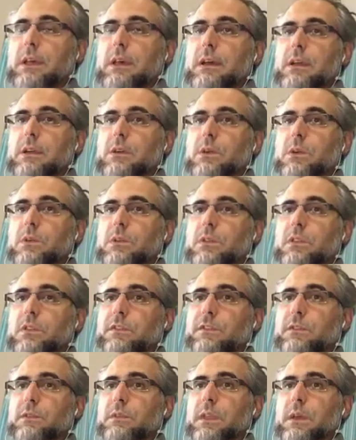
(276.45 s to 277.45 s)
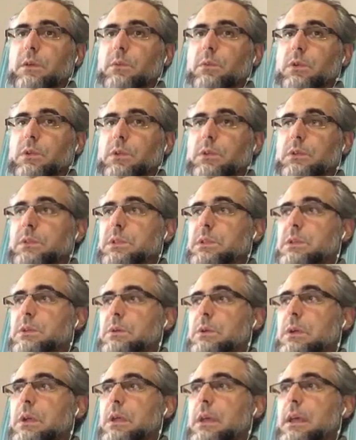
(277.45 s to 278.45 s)
the food that we're used
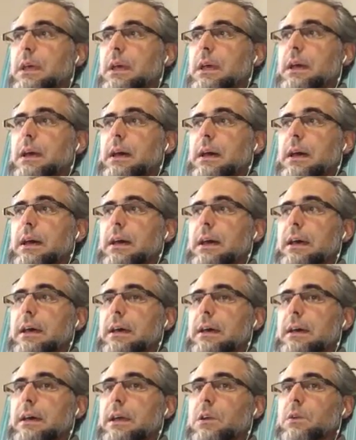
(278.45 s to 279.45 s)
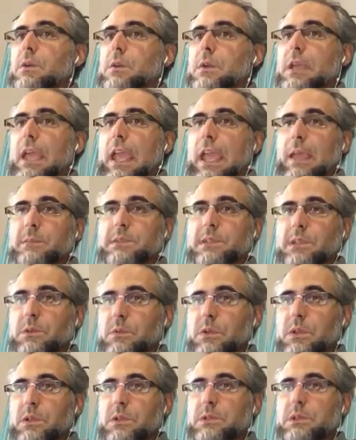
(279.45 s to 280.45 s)
to, our own games that
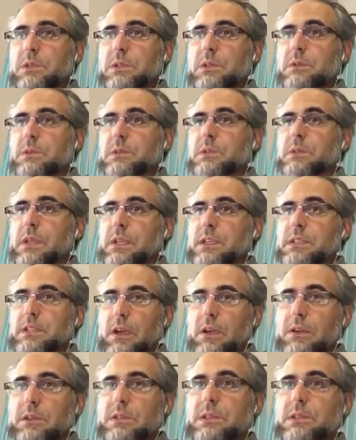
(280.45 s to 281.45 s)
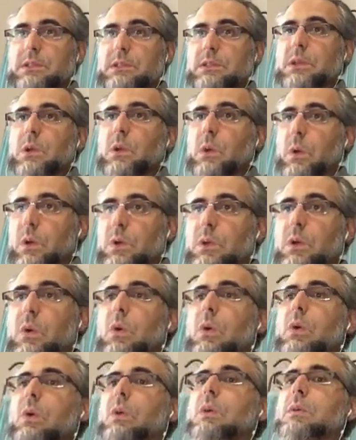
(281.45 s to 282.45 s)
we're used to, so like darts,
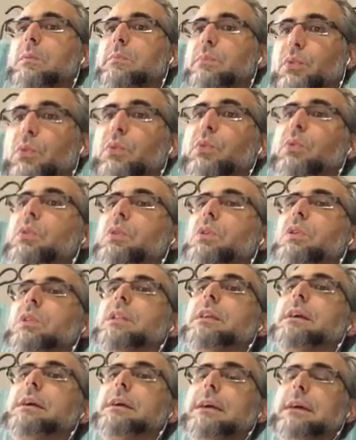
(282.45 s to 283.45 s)
cornhole, pool,